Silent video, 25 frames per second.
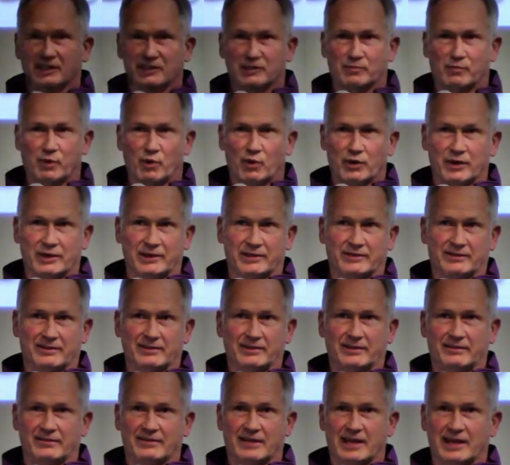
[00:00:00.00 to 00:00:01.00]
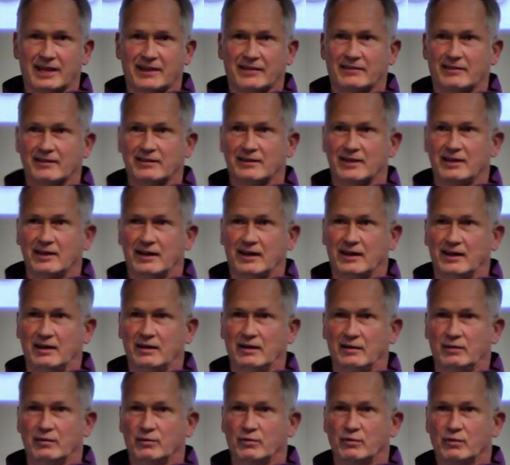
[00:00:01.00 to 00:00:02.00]
this point
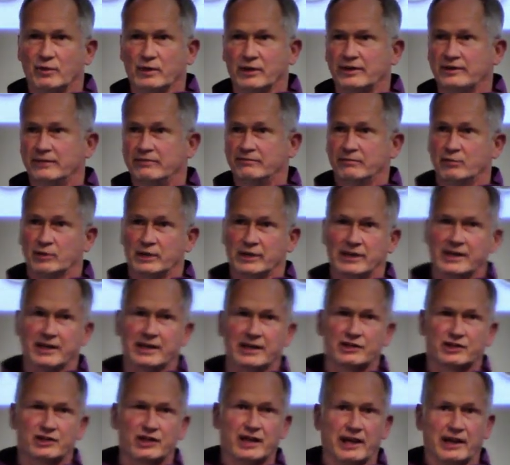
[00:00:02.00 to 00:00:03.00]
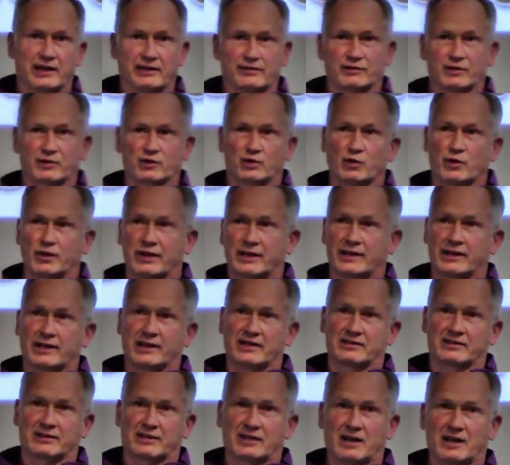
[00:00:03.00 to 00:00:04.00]
that we'd get a check for
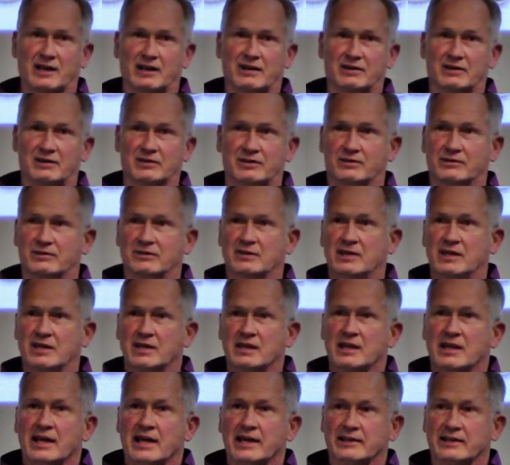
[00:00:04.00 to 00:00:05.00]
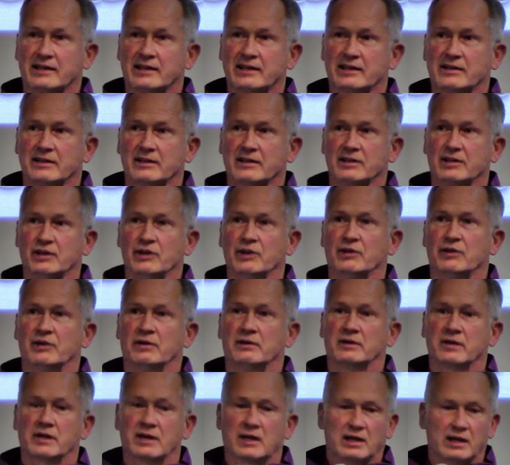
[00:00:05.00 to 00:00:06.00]
$20,000 at the end of the year,
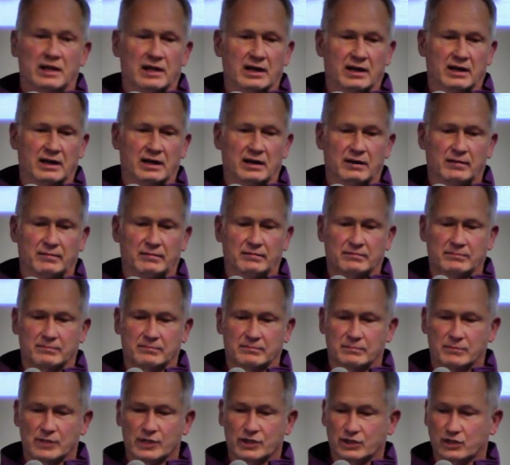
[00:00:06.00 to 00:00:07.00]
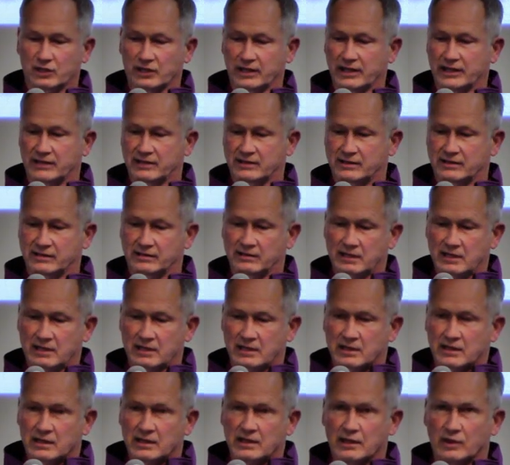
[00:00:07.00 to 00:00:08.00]
much less
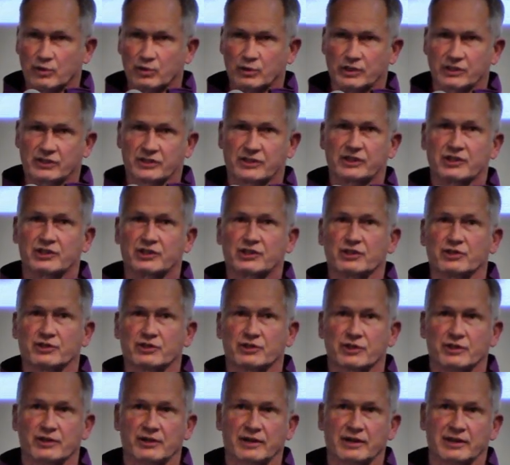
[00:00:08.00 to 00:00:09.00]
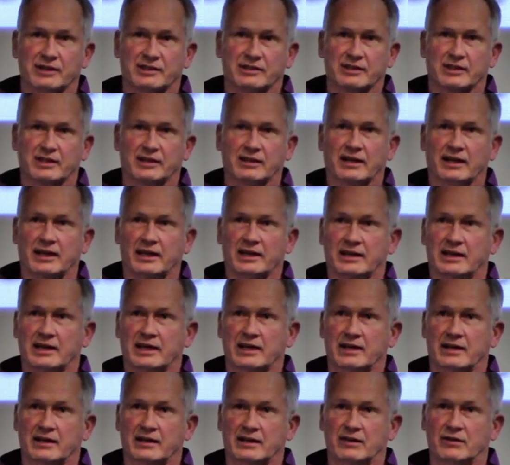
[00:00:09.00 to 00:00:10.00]
with the Sister Series and
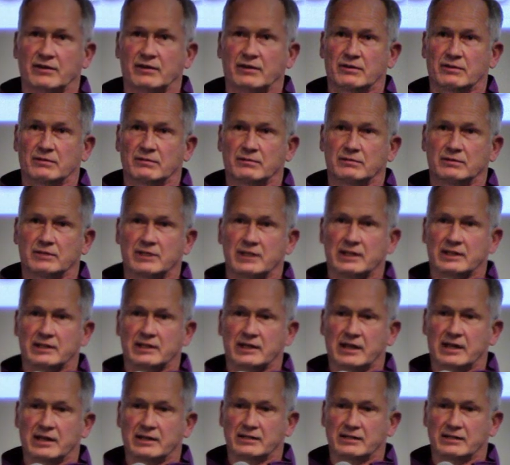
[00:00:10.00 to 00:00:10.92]
getting another $10,000.